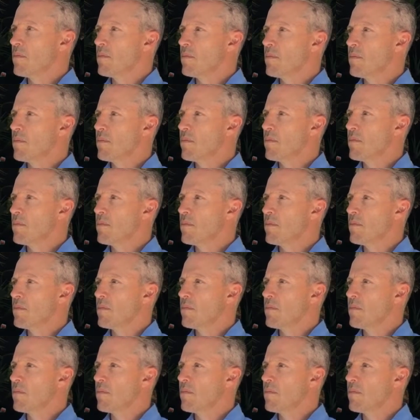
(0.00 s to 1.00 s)

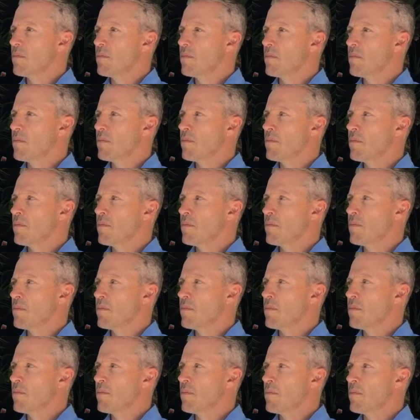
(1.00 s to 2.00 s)

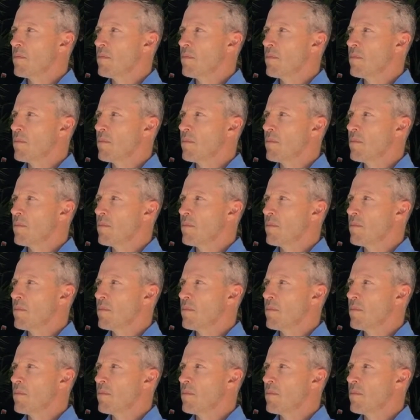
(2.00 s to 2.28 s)
No words are spoken by the person on screen.